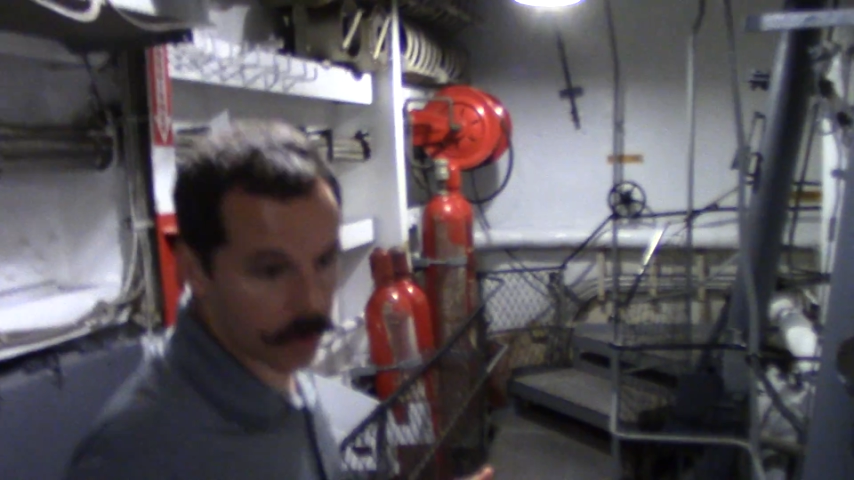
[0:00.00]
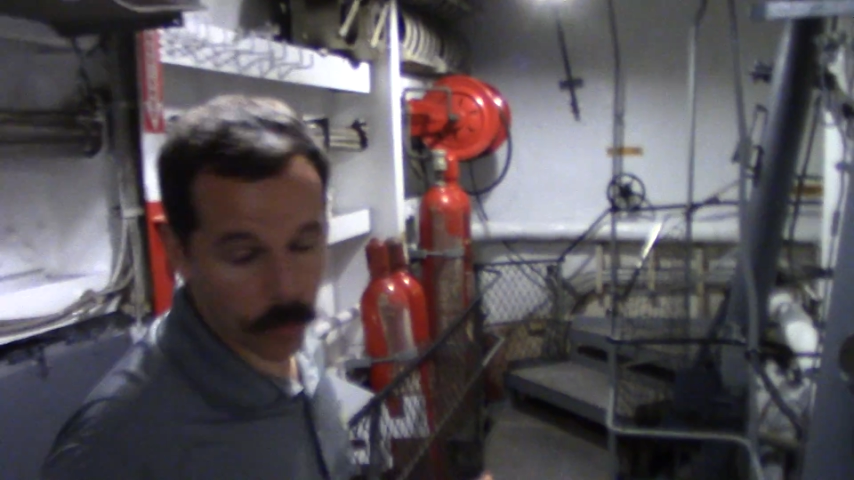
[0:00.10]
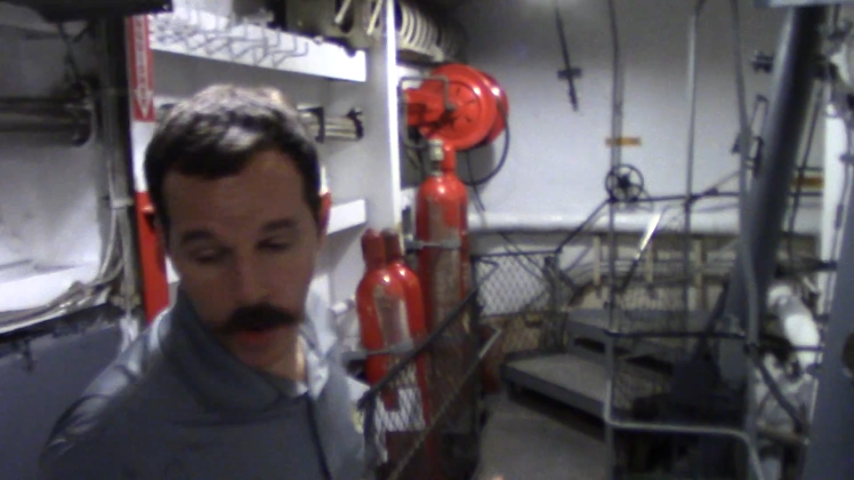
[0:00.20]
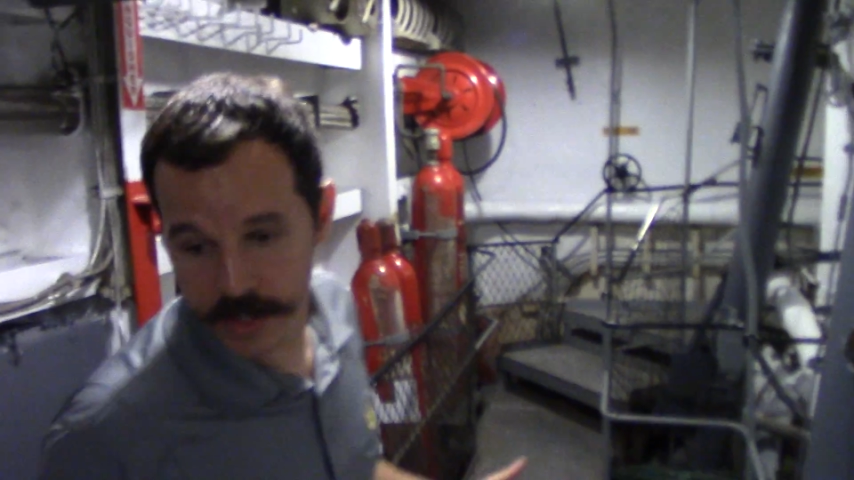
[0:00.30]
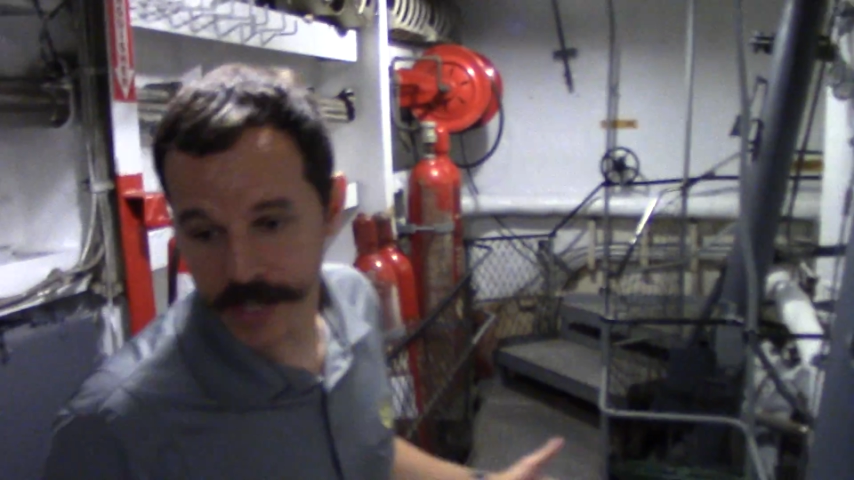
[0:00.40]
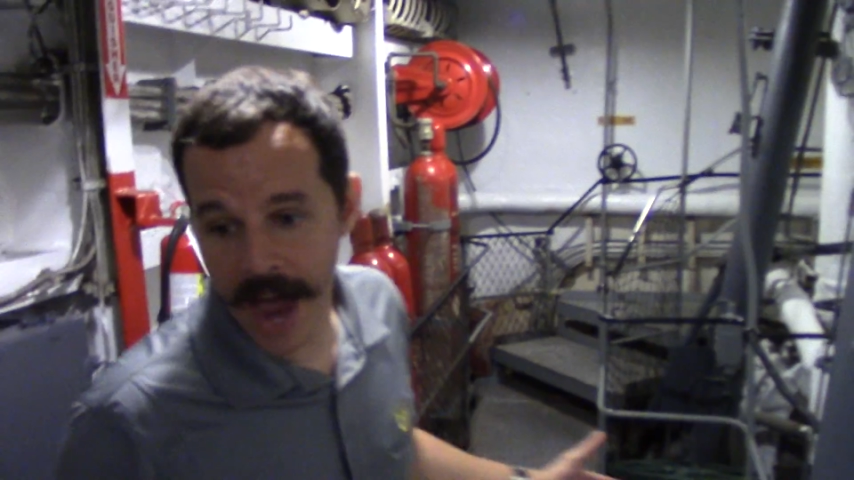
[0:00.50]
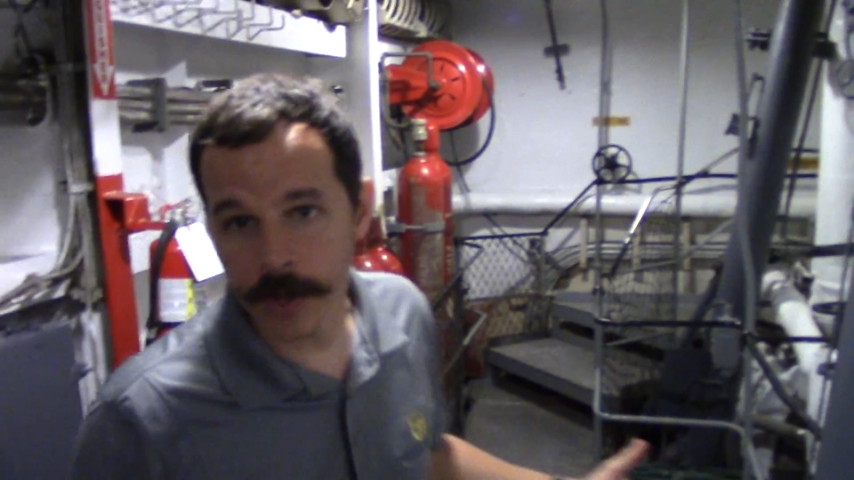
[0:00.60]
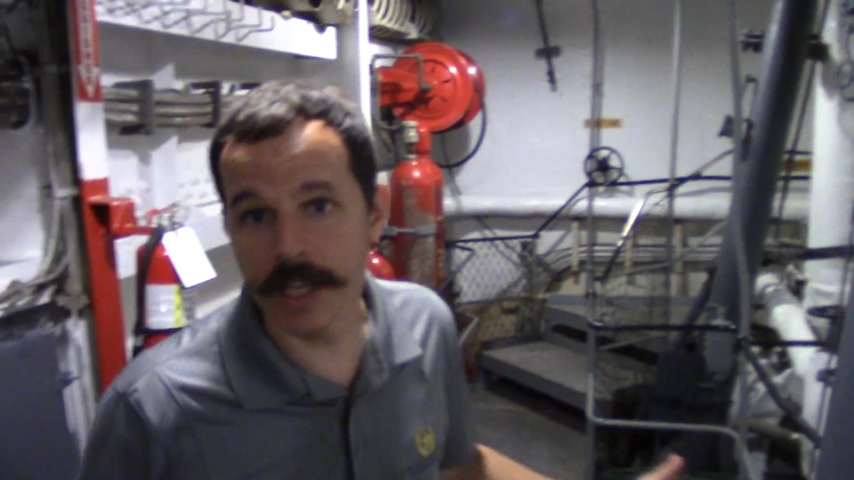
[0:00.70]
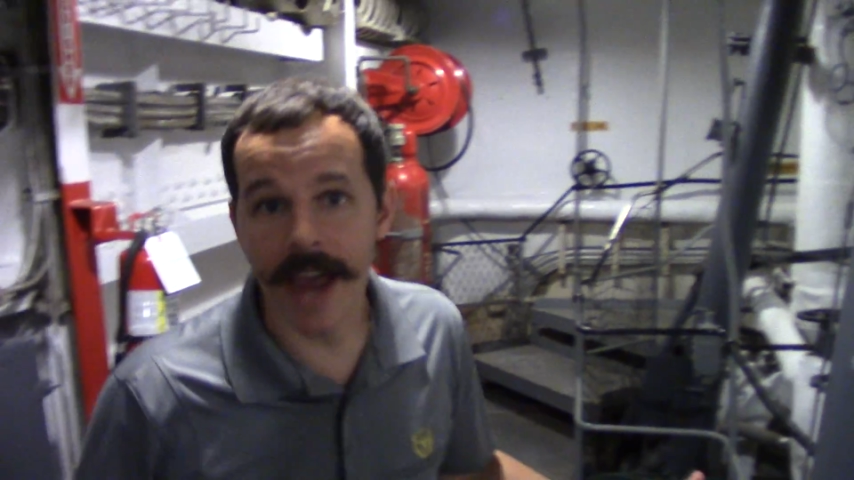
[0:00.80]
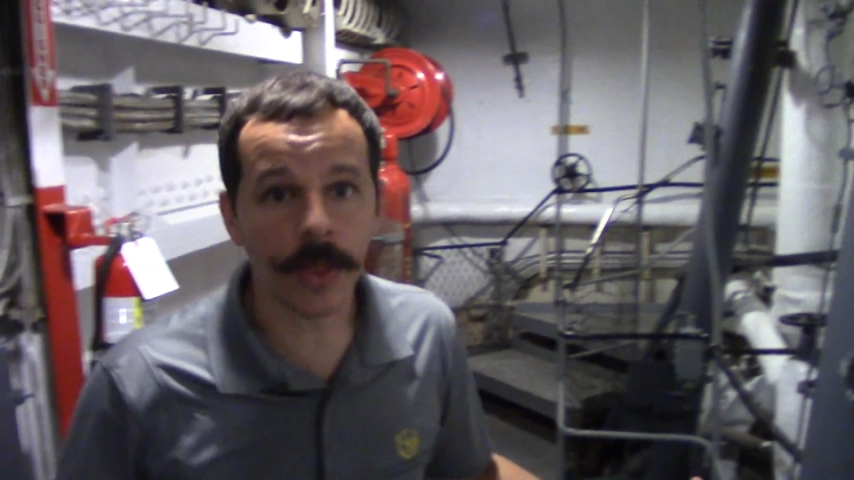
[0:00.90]
what
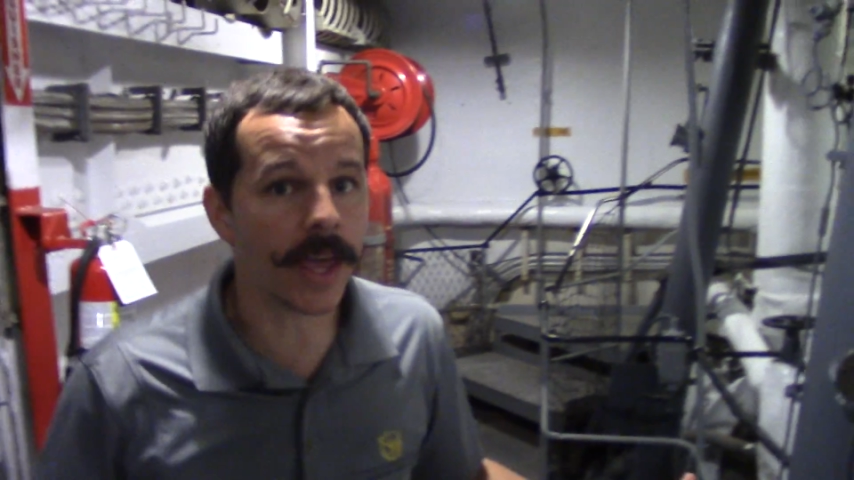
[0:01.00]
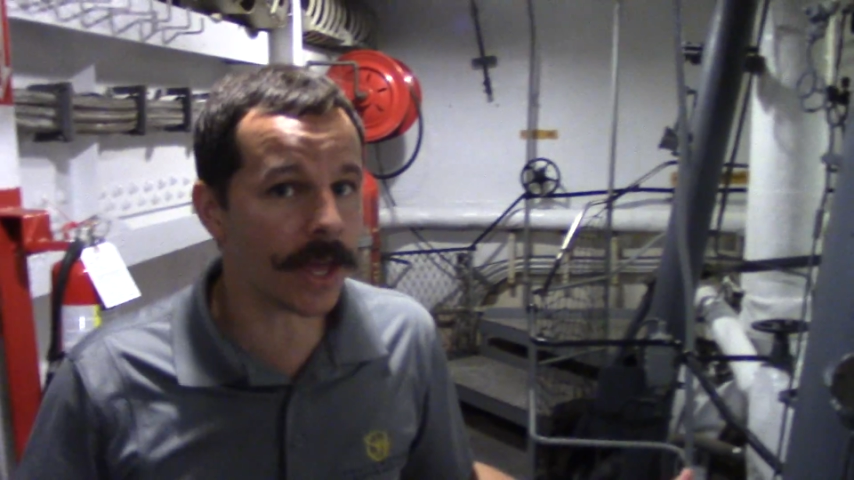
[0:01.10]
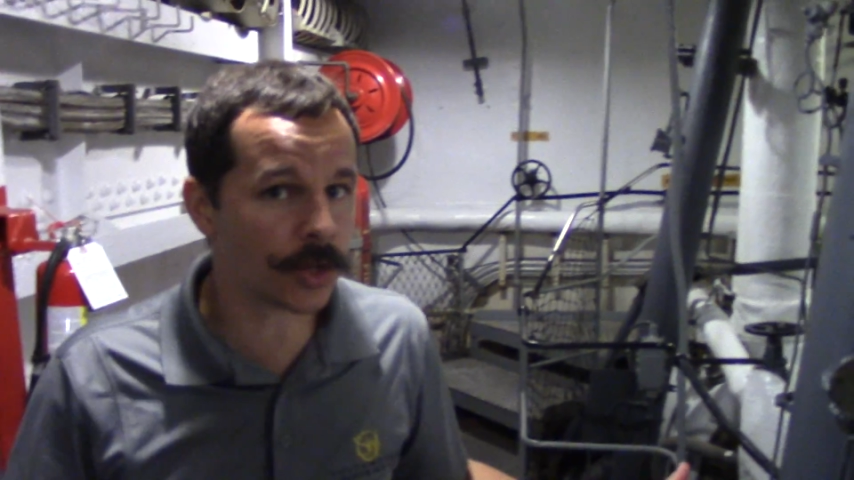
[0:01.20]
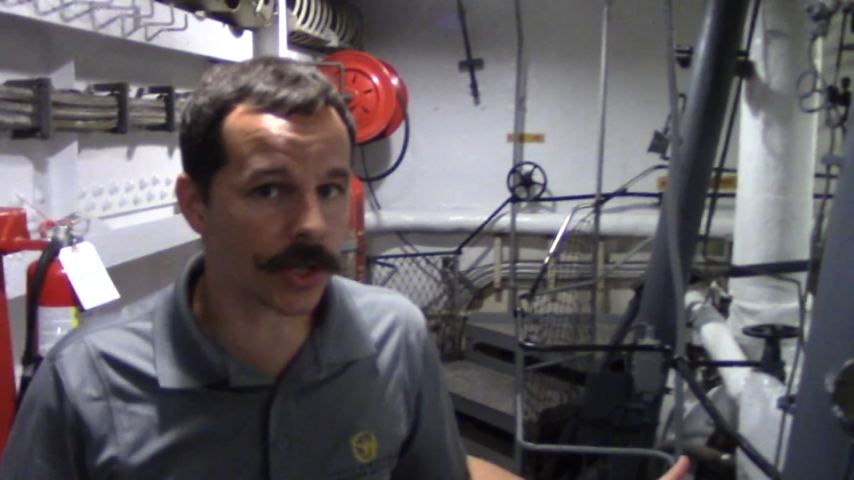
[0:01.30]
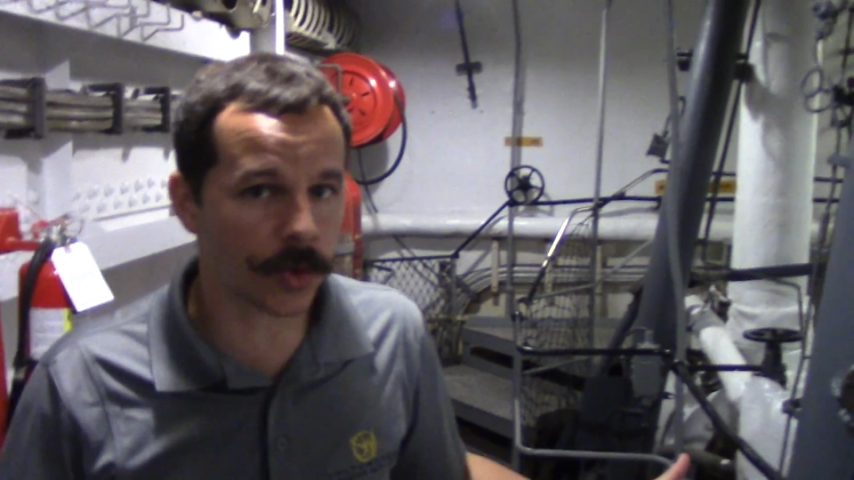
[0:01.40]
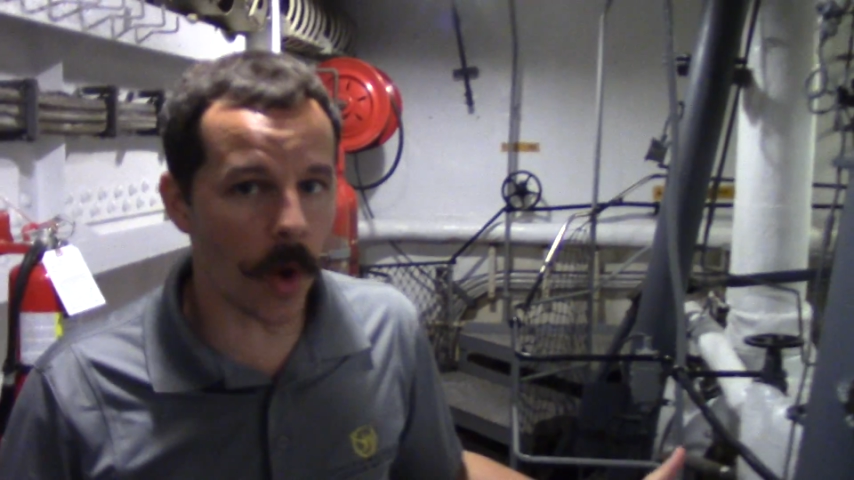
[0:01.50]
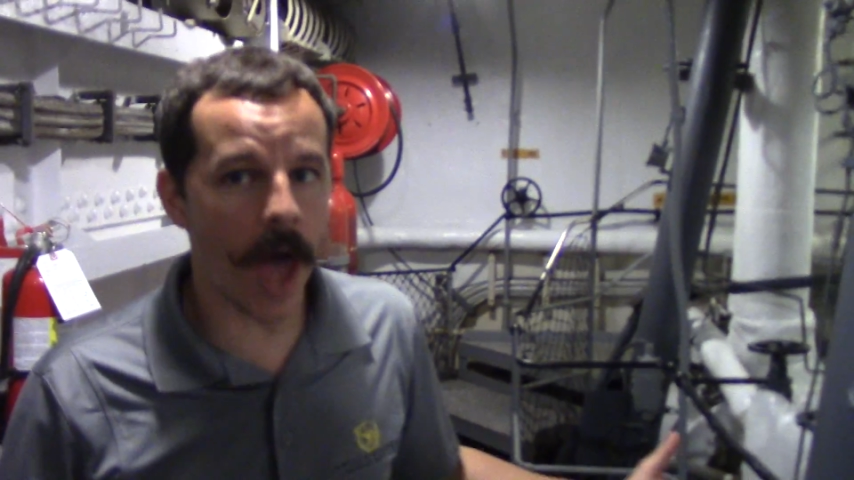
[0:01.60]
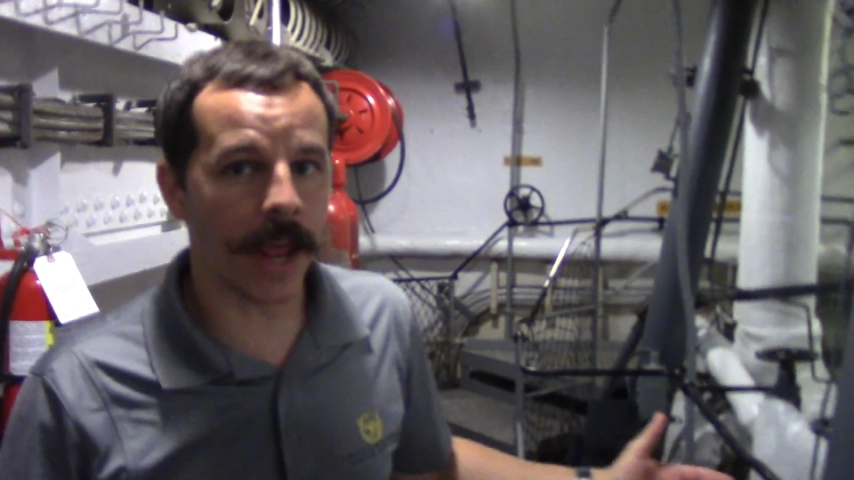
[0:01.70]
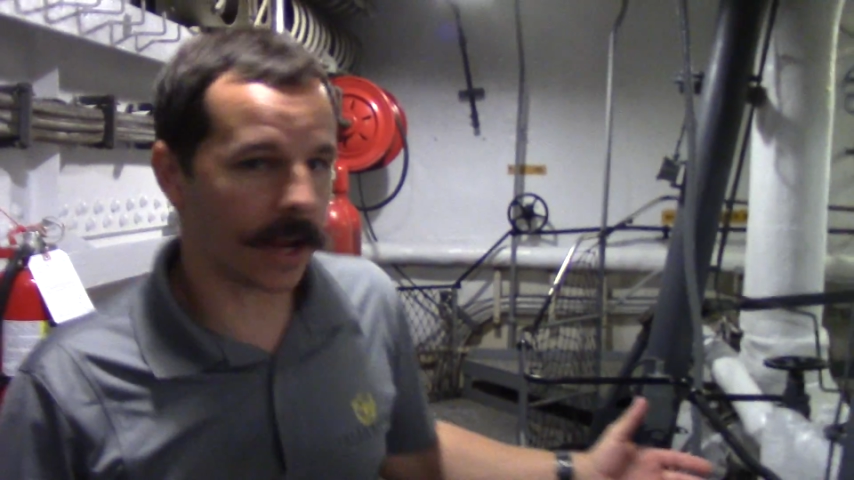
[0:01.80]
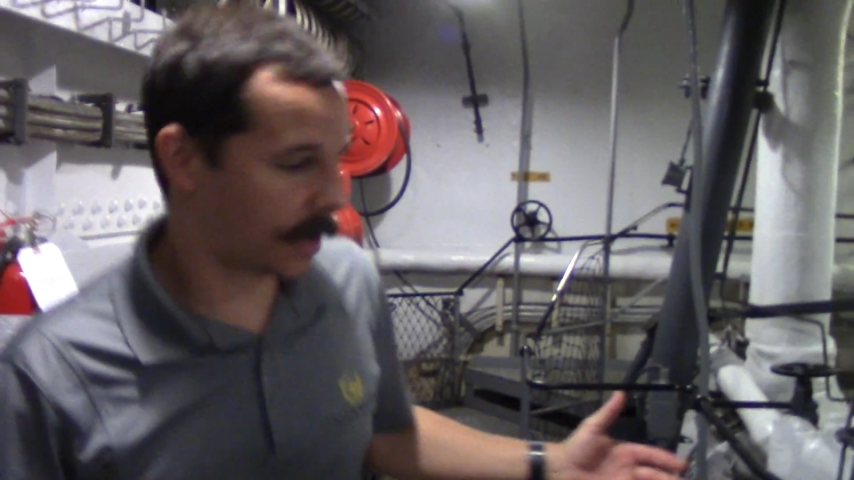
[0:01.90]
sounds like the engine's
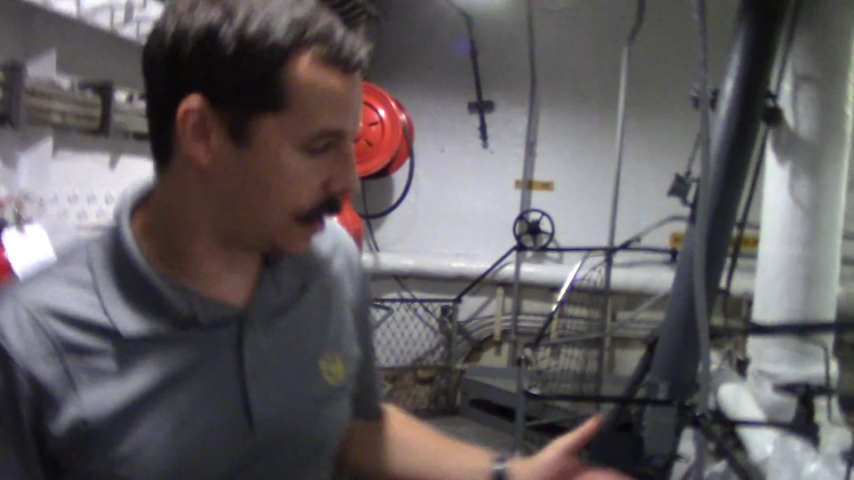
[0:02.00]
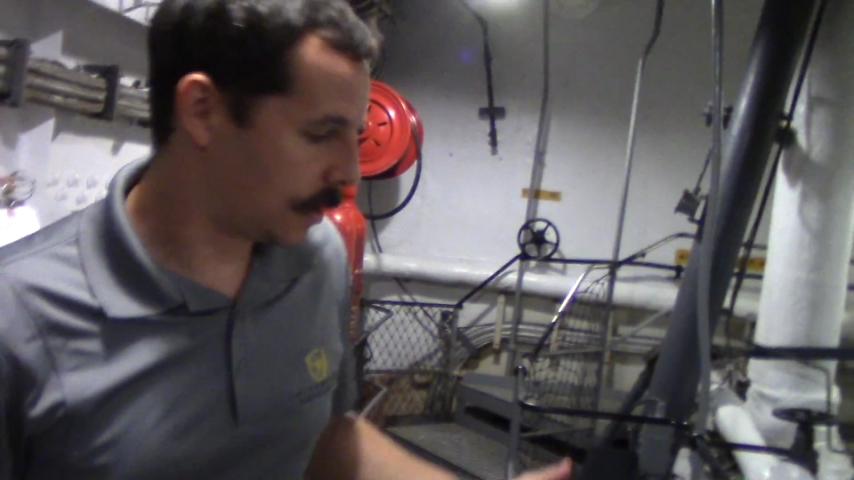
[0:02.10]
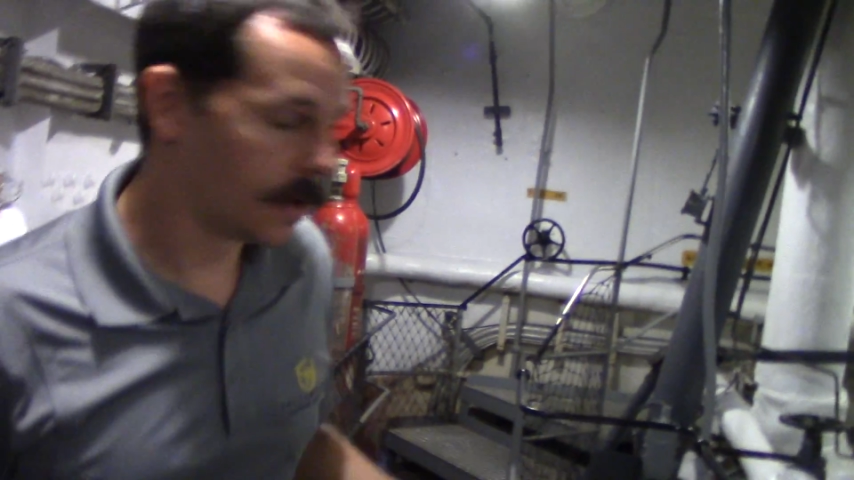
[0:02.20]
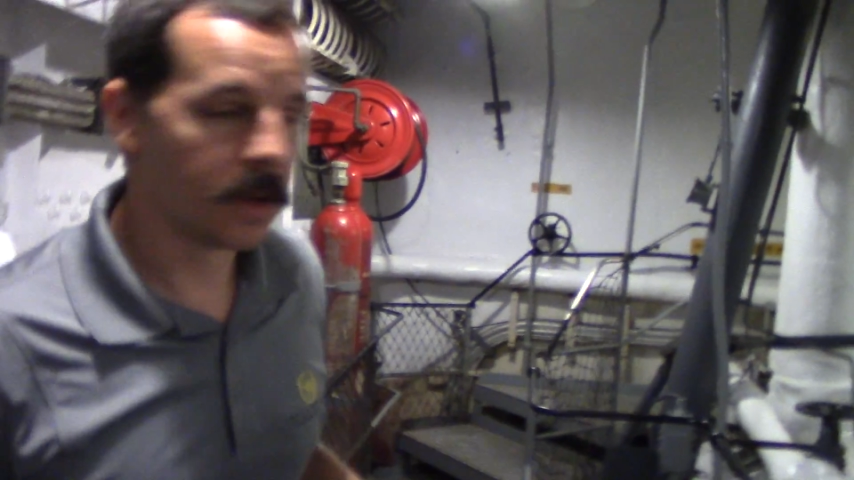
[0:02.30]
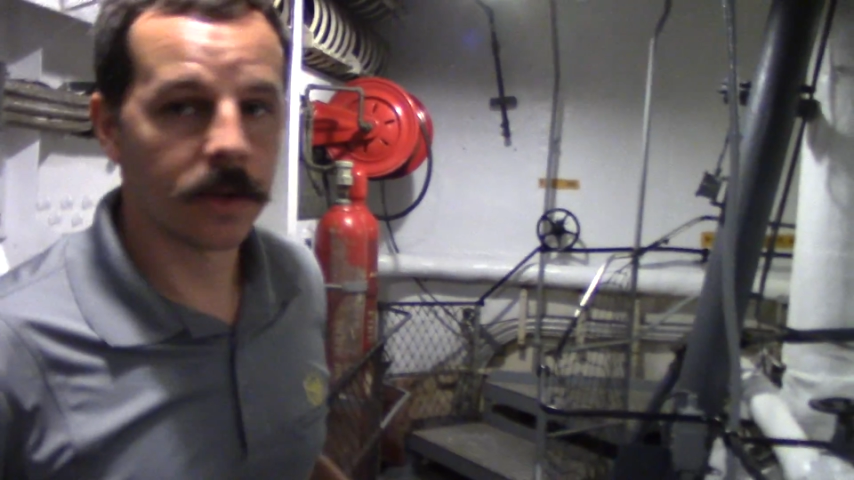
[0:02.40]
running.